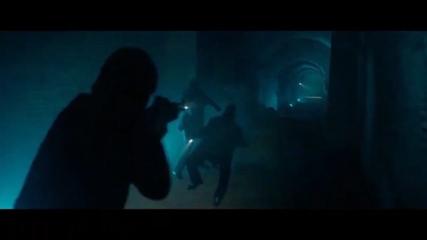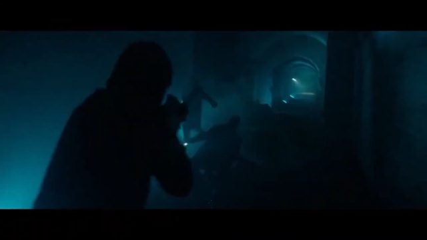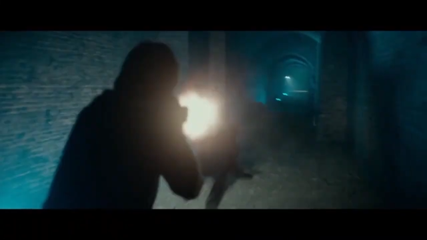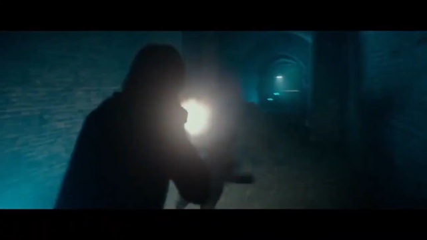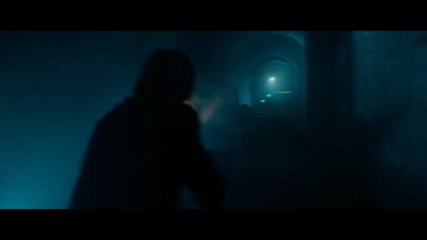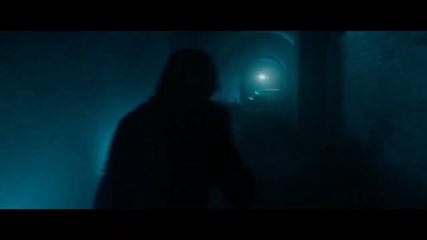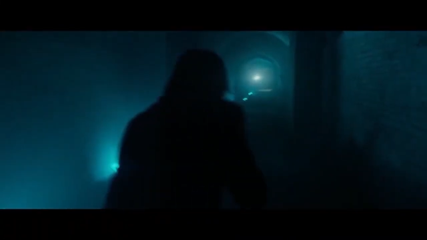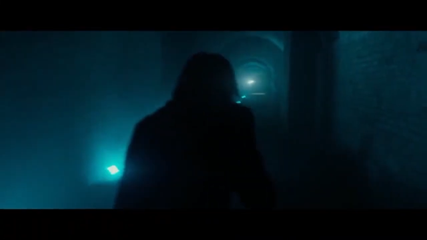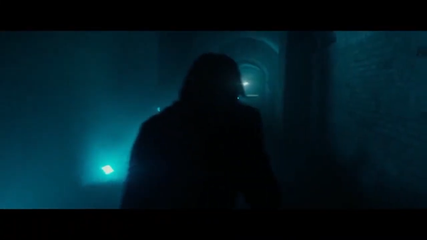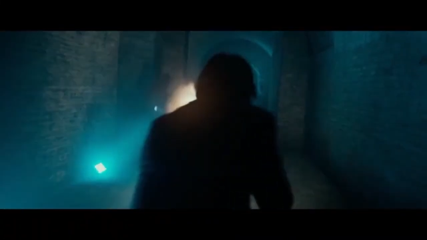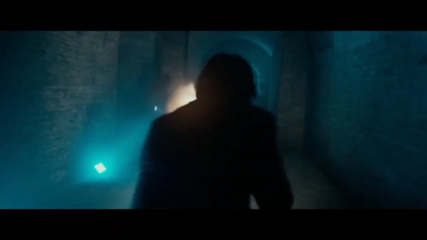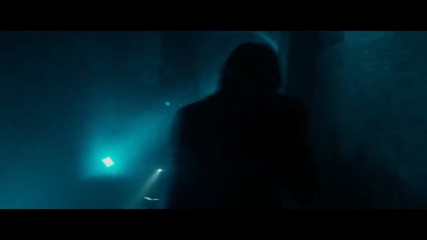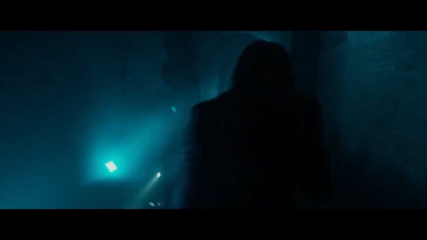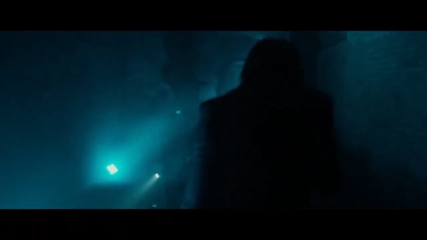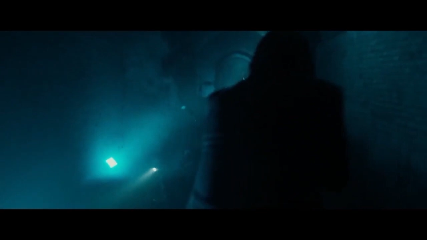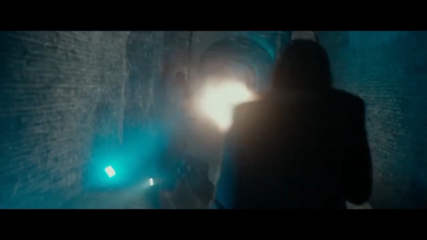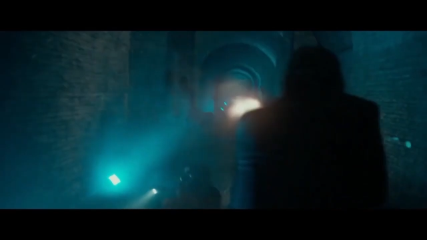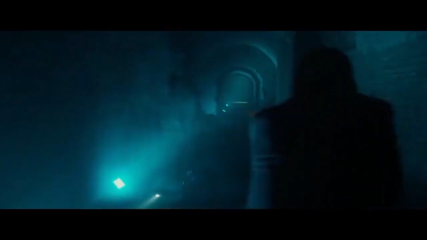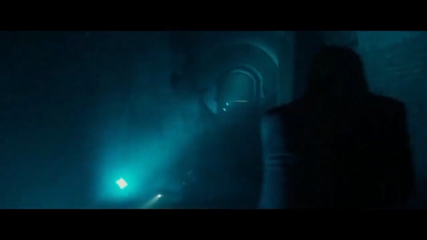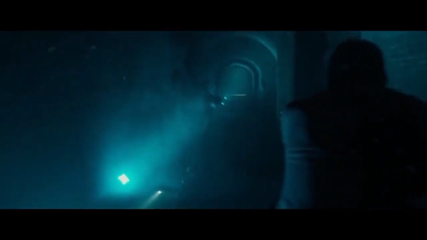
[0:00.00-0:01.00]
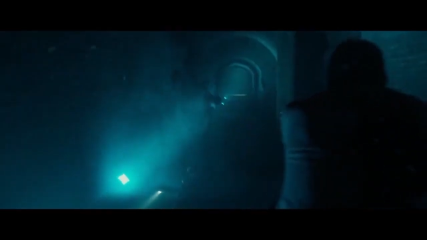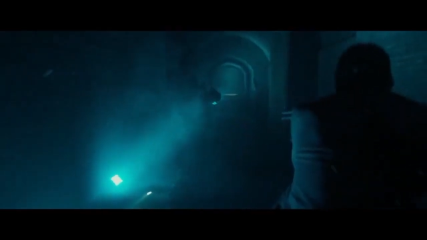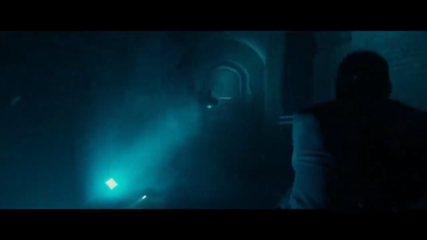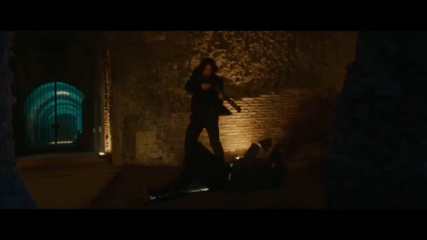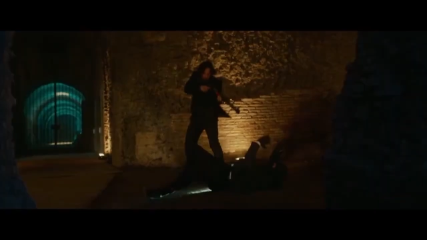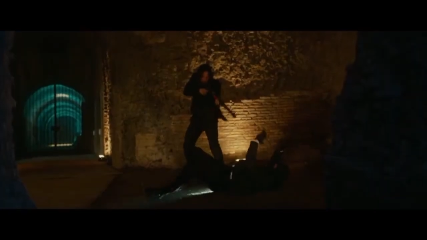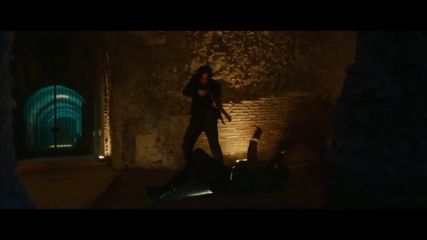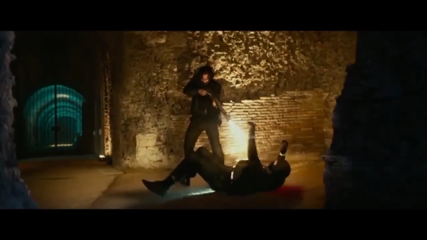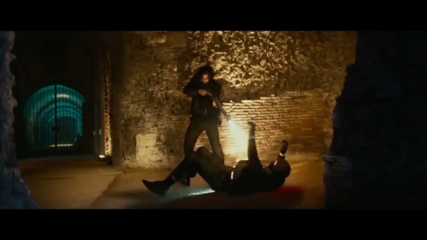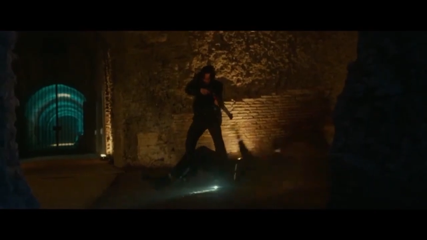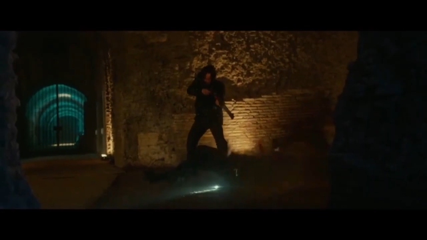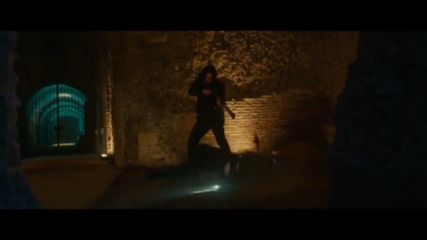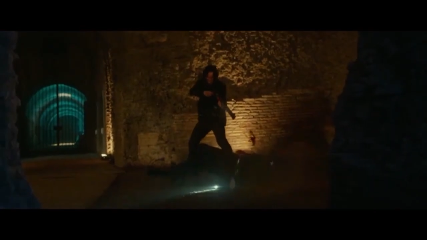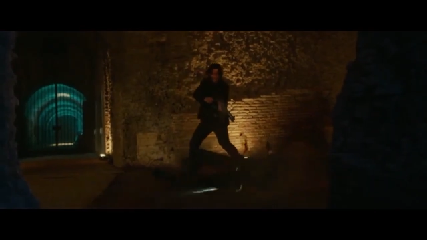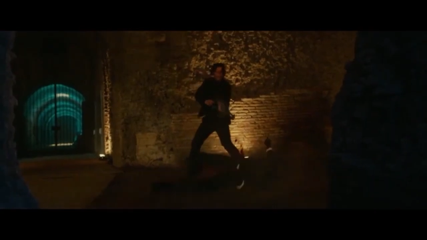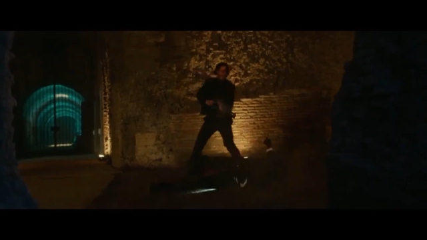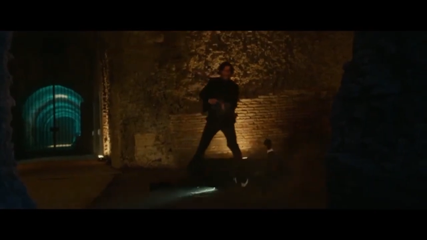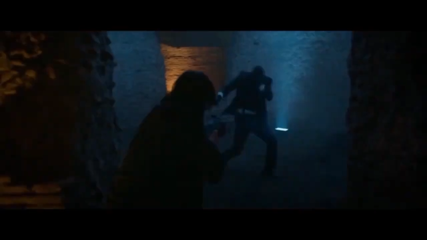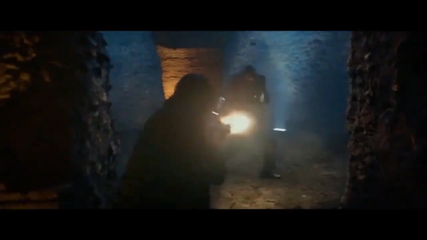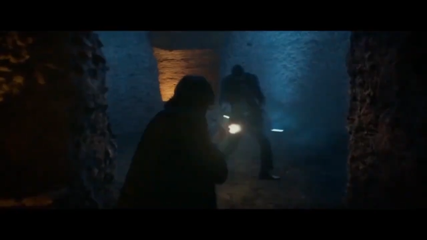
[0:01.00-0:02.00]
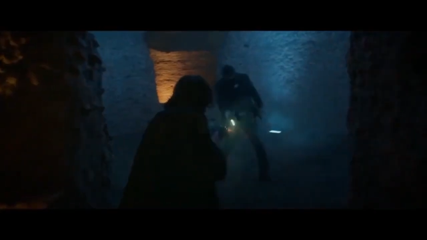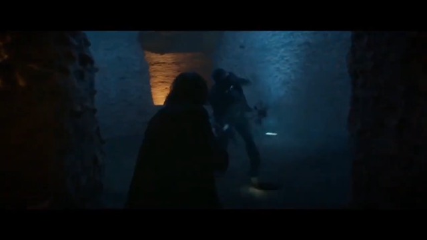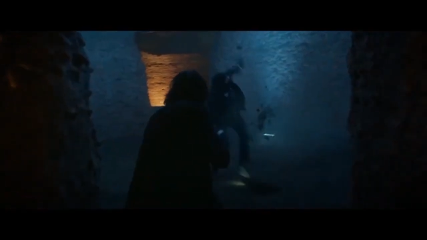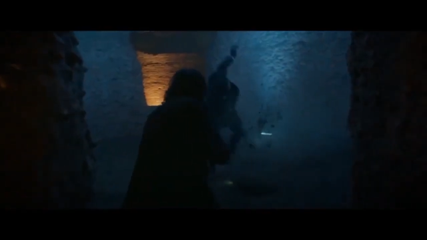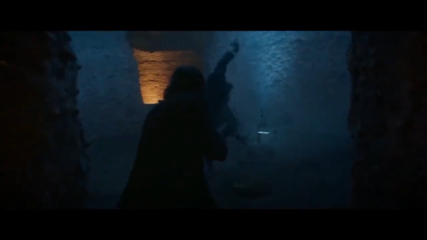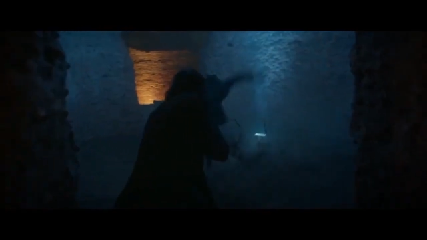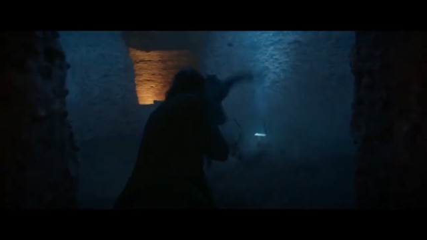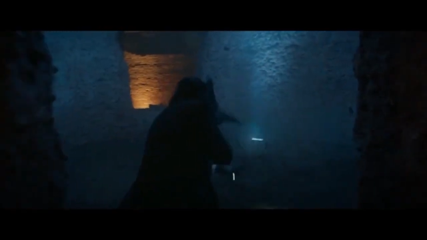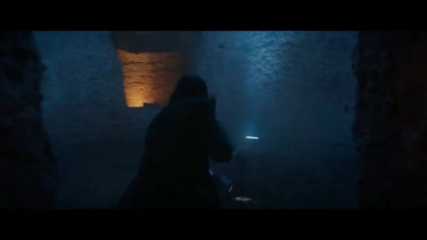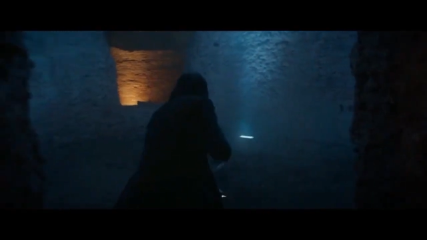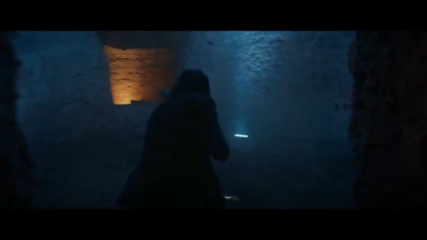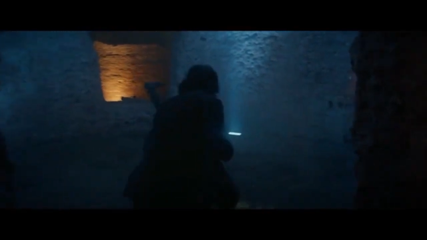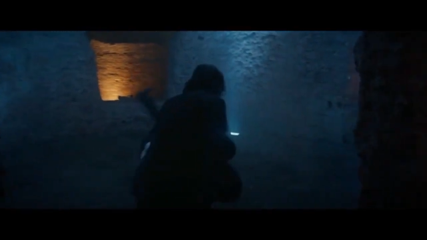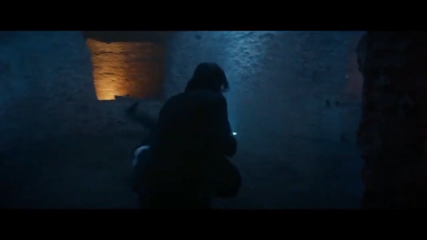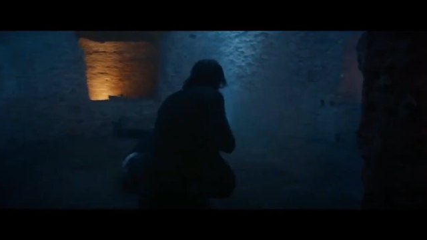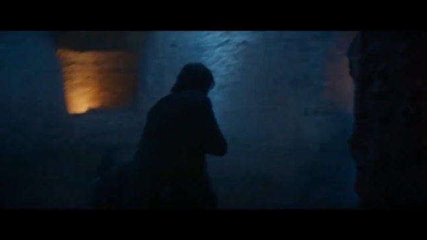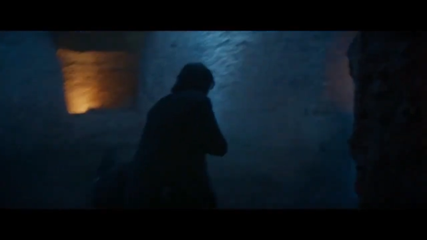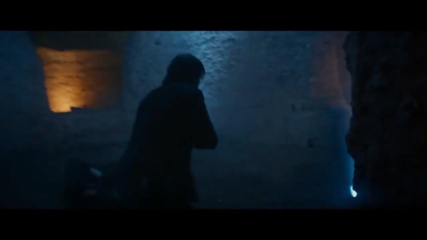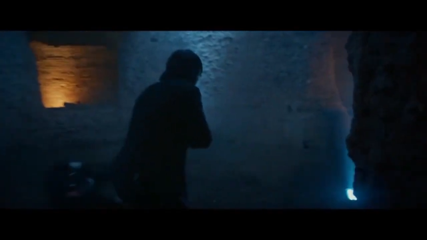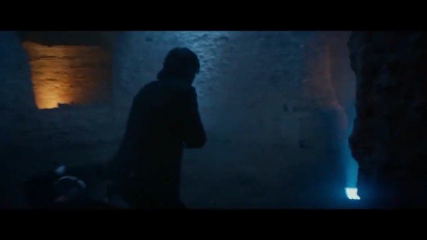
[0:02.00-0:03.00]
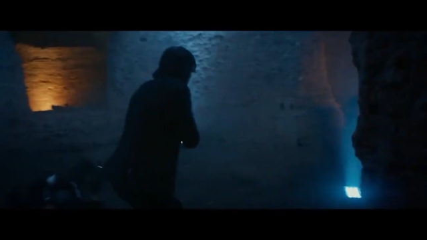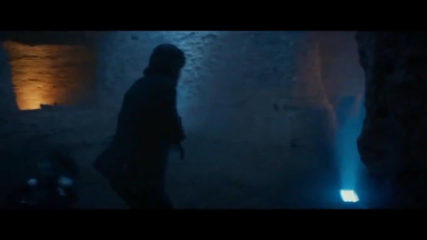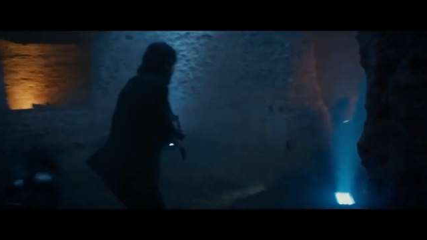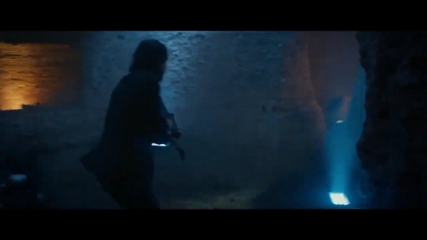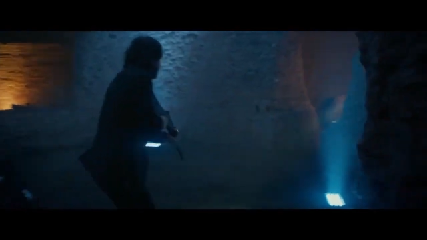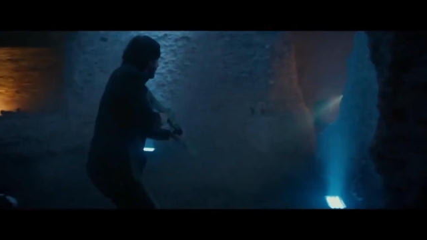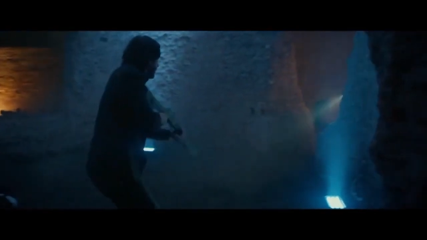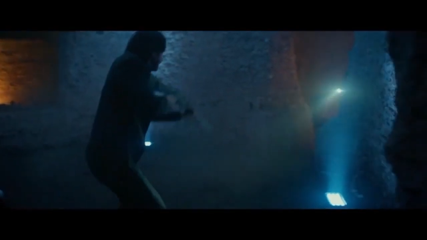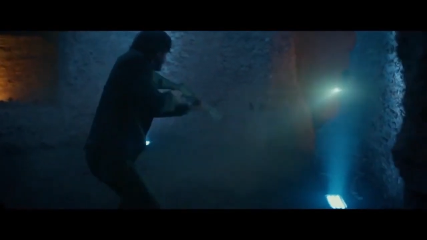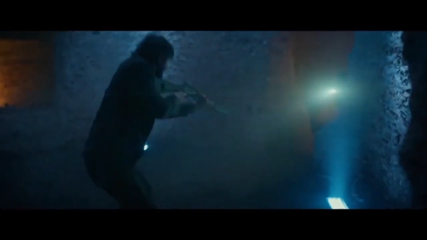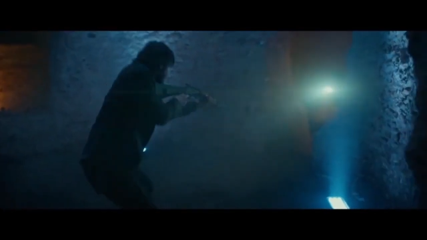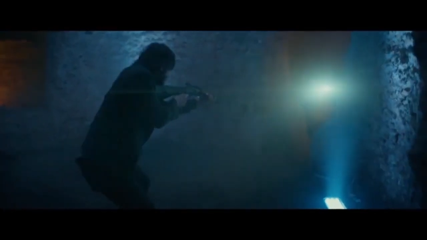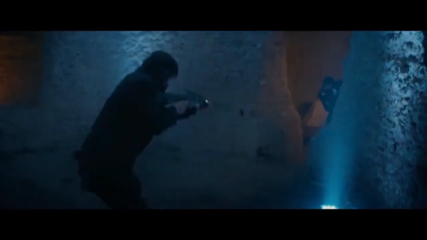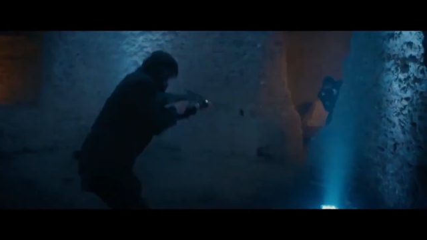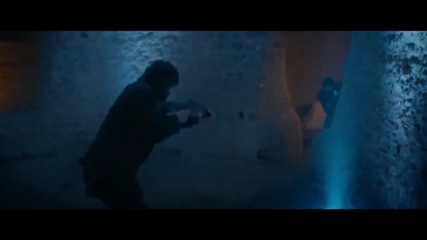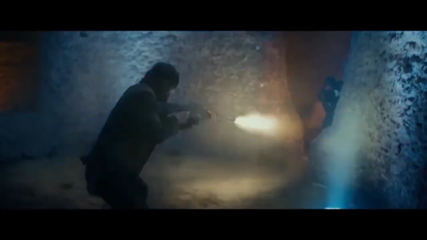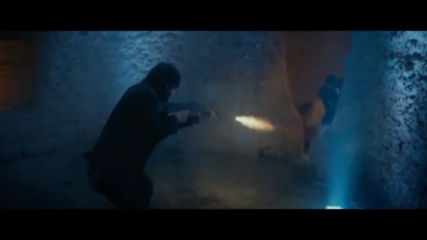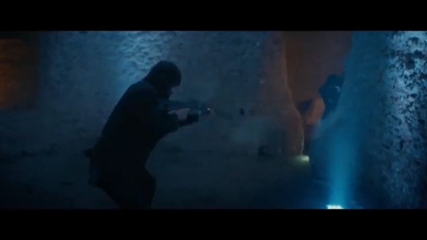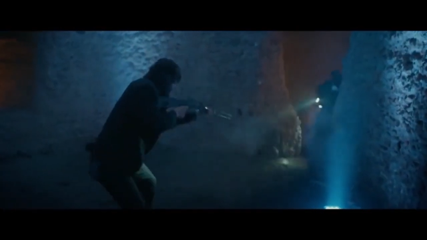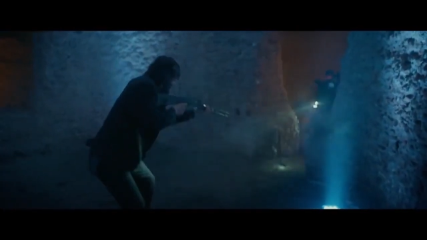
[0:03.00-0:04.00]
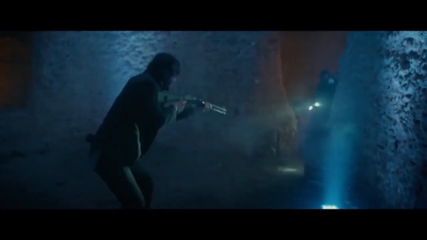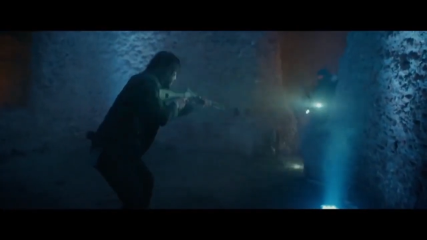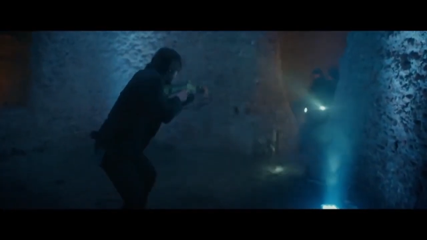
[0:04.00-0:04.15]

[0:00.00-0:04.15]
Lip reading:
No face is visible, so there are no lips to read.